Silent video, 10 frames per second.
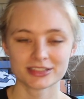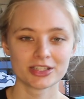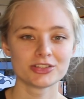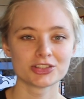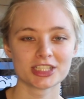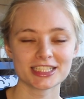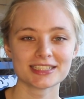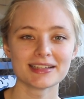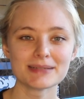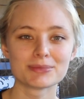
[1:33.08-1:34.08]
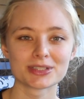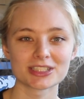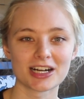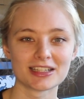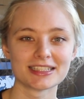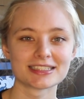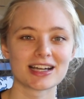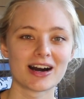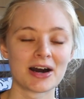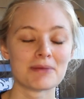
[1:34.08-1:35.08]
So traditionally, border collies
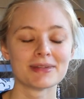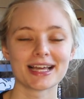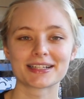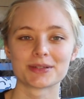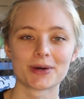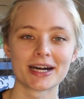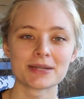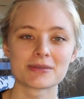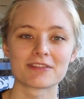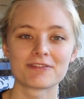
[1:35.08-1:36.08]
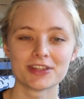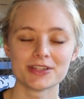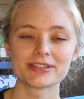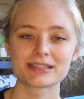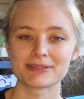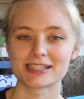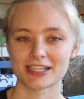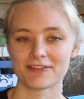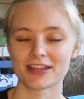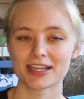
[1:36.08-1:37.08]
are black and white with a few
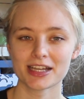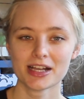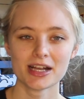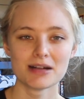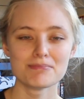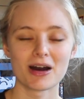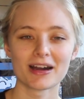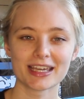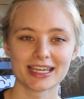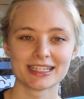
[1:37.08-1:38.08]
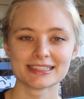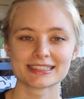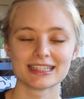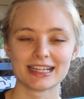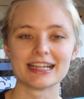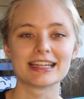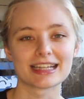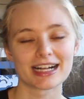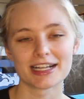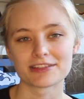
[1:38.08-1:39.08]
specific markings, like the
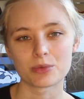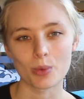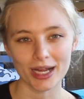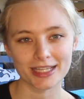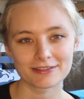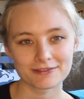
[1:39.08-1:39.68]
kind of white